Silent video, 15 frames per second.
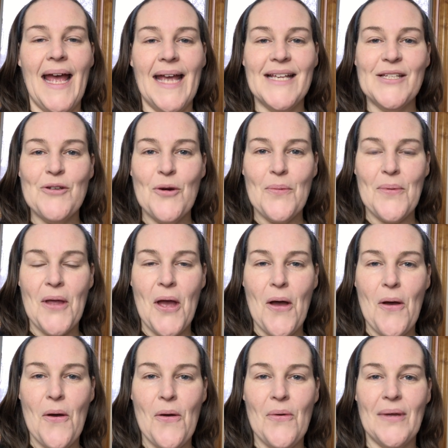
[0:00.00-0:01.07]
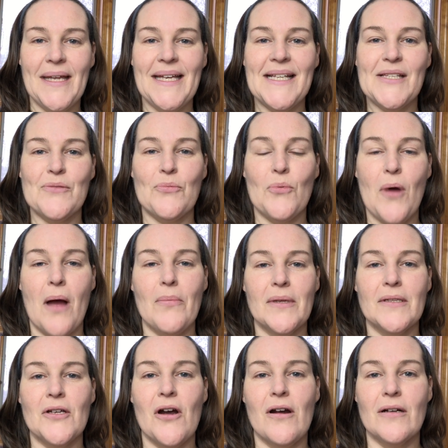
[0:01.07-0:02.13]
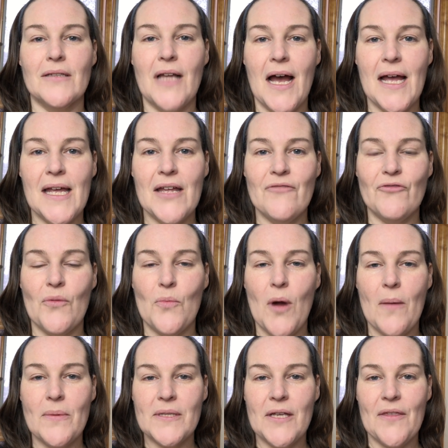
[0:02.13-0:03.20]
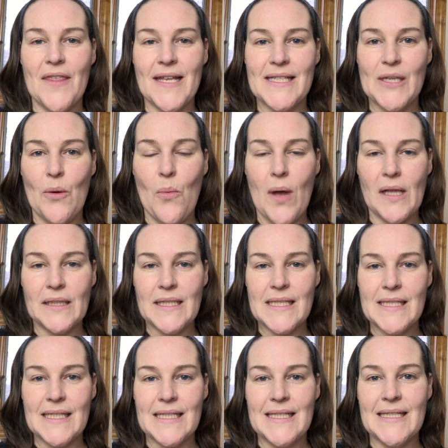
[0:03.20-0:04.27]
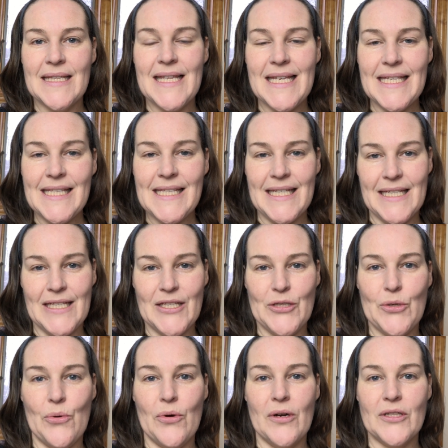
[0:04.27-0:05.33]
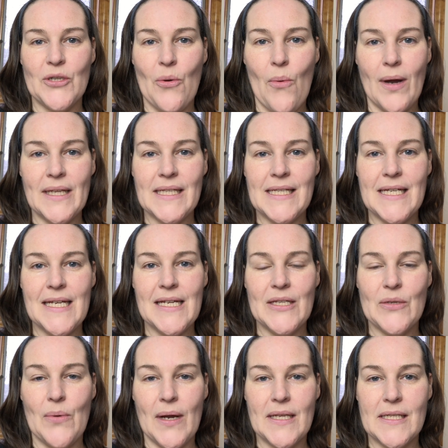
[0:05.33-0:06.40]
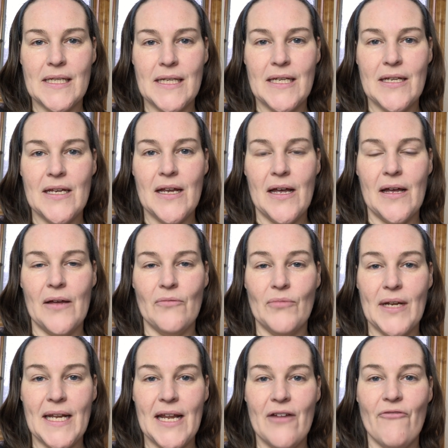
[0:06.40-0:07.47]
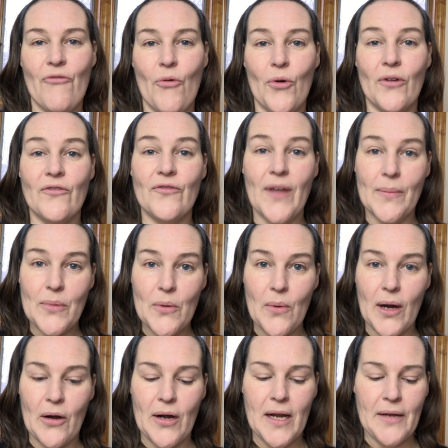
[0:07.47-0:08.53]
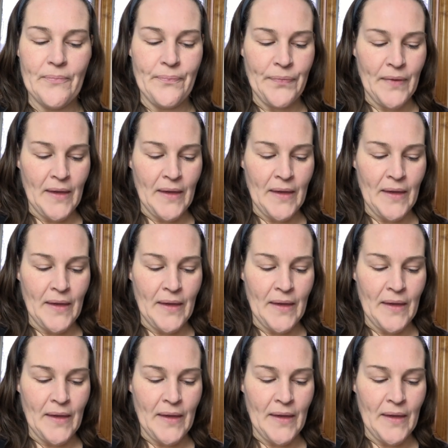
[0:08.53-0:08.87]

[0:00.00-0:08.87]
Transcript: Hey Scorpio, it's Robin Carlion from Robin's Authentic Wellness, and this is your 2020 reading for February.